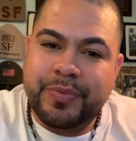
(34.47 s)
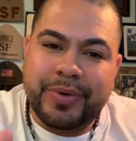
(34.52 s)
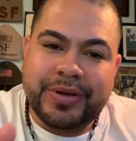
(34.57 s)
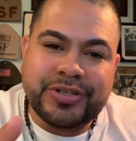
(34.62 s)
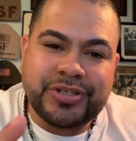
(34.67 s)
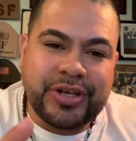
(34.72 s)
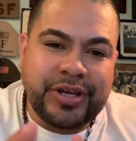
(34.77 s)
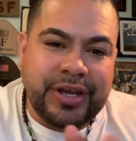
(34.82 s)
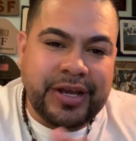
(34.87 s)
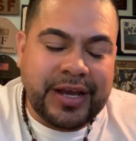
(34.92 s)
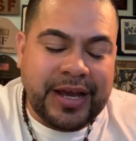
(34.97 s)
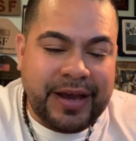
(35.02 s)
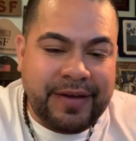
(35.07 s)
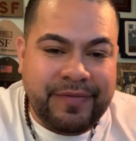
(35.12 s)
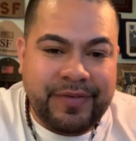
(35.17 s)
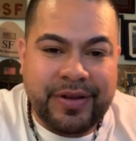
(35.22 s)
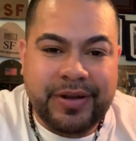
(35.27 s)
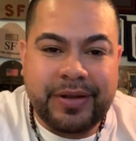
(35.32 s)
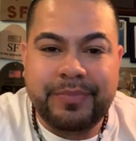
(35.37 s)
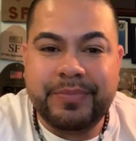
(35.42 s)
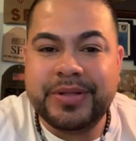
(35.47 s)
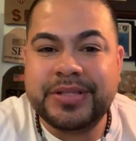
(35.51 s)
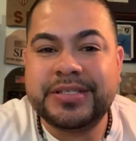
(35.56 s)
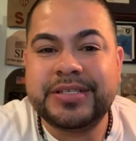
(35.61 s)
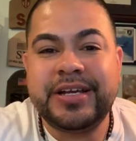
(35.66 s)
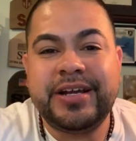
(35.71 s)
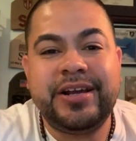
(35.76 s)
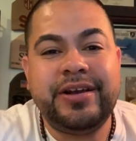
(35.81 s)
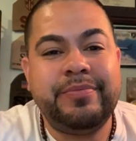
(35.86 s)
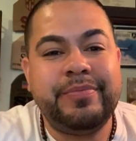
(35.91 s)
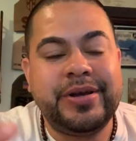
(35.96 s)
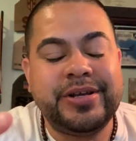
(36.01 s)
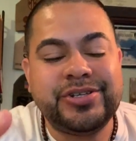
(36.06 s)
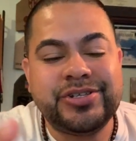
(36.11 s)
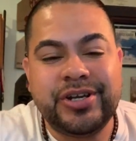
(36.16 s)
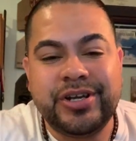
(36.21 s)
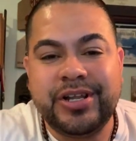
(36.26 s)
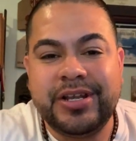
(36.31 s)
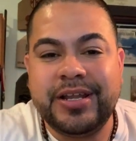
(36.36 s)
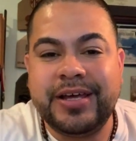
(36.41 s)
Make sure you're covering the material. Make sure you're